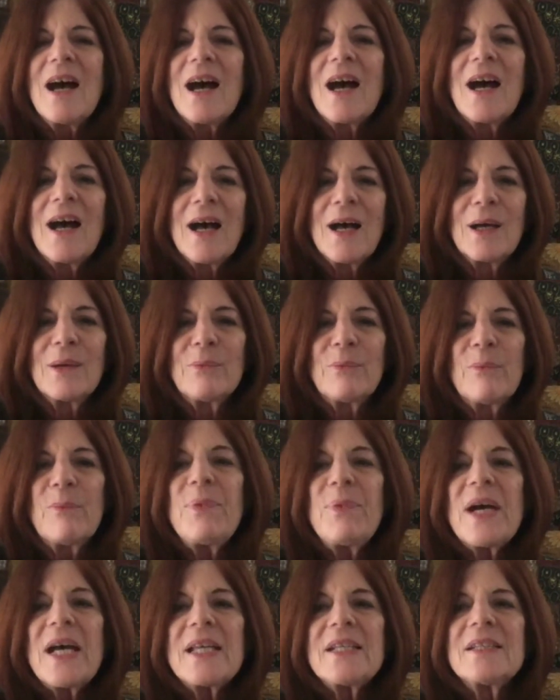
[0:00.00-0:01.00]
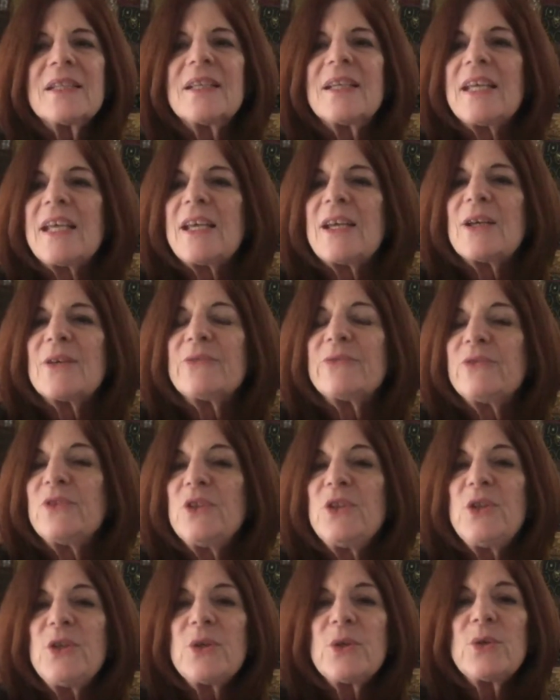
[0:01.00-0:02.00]
but if
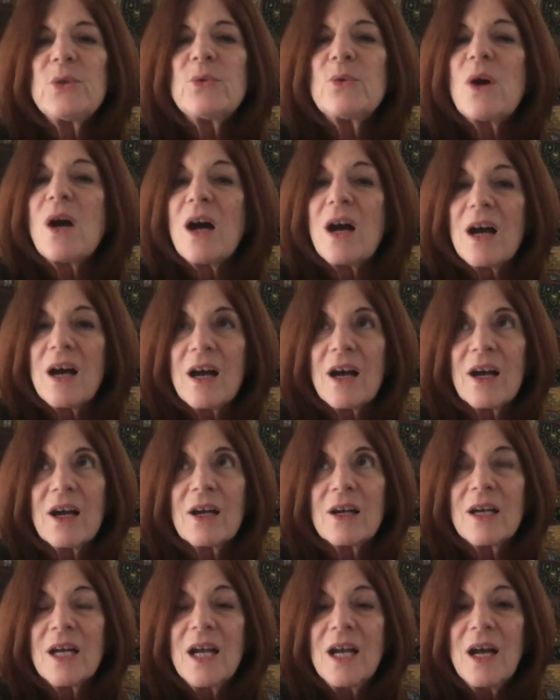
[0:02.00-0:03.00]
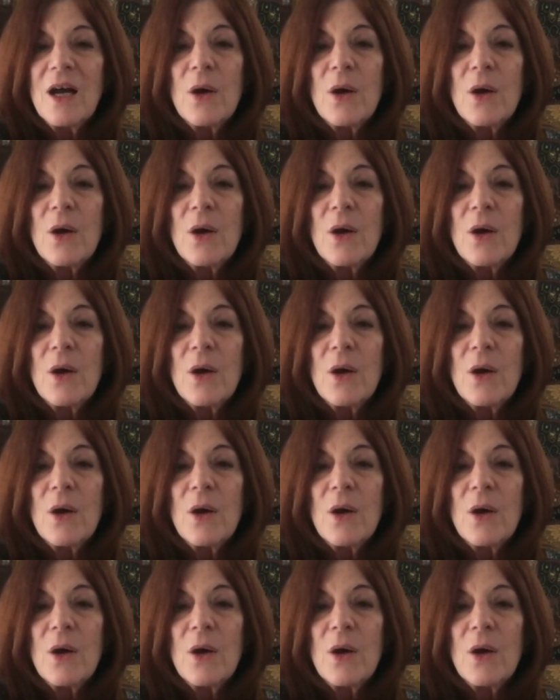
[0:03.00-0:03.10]
you are